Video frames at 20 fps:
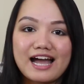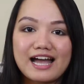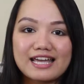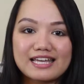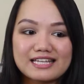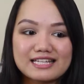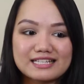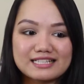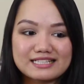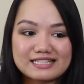
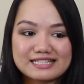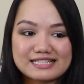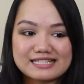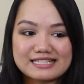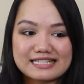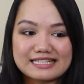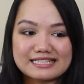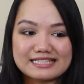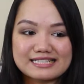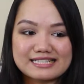
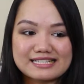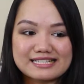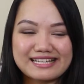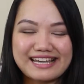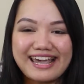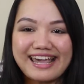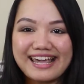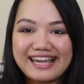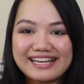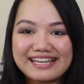It's
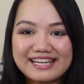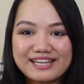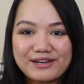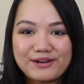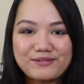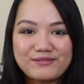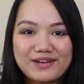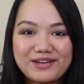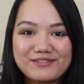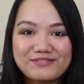cakey
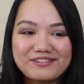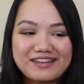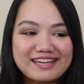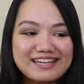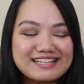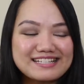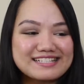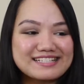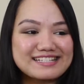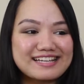on my
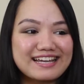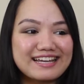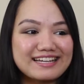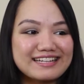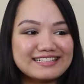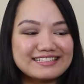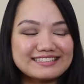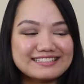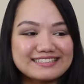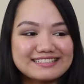face,
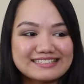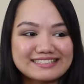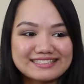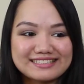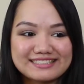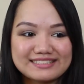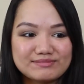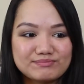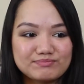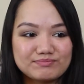and
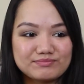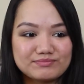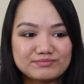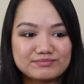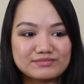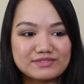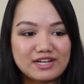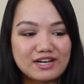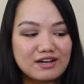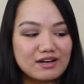
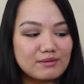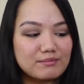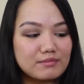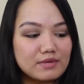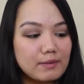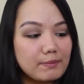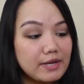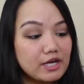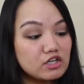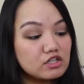
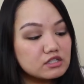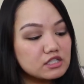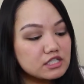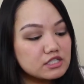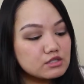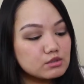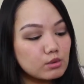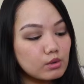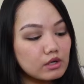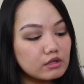apparently
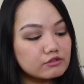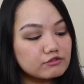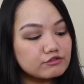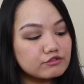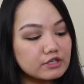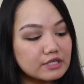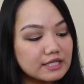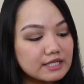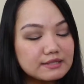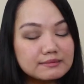it's
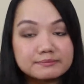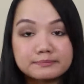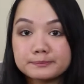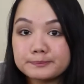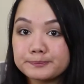oil-free,